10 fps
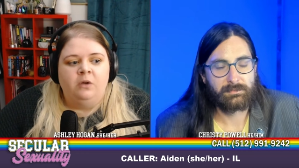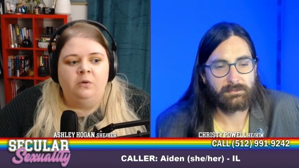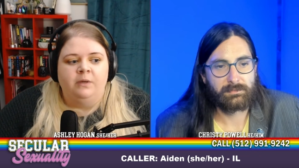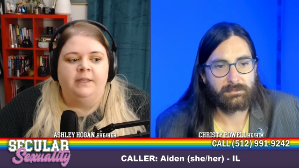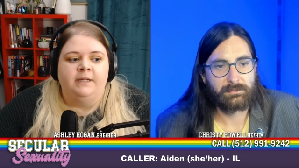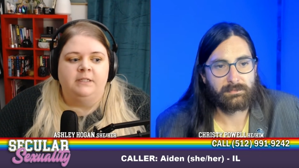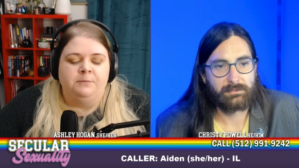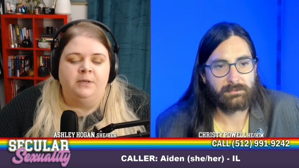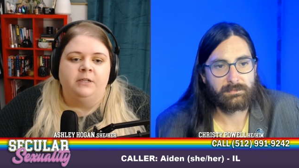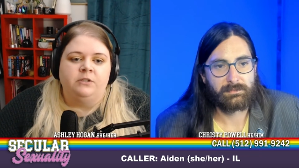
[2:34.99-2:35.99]
Speaker 1: where the
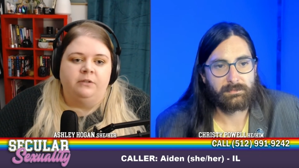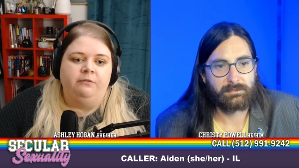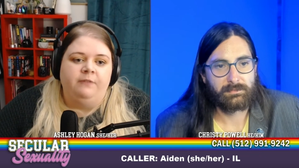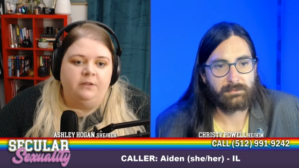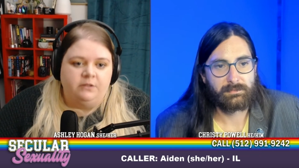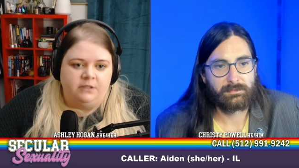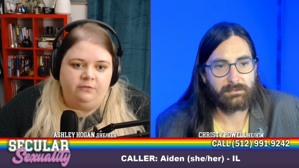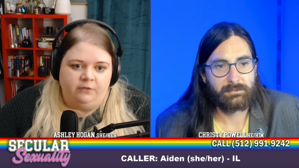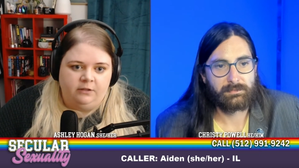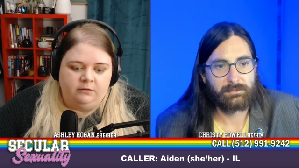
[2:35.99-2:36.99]
experience could feel
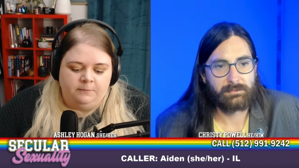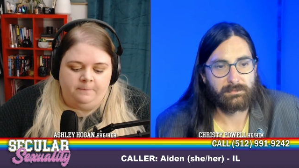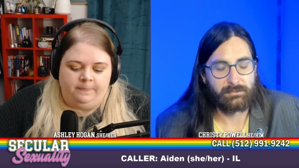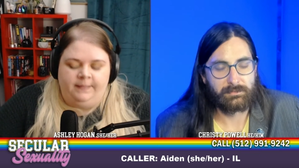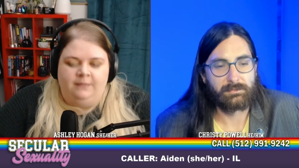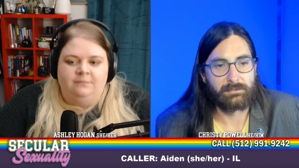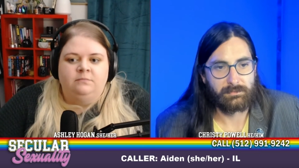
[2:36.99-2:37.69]
different mm-hmm.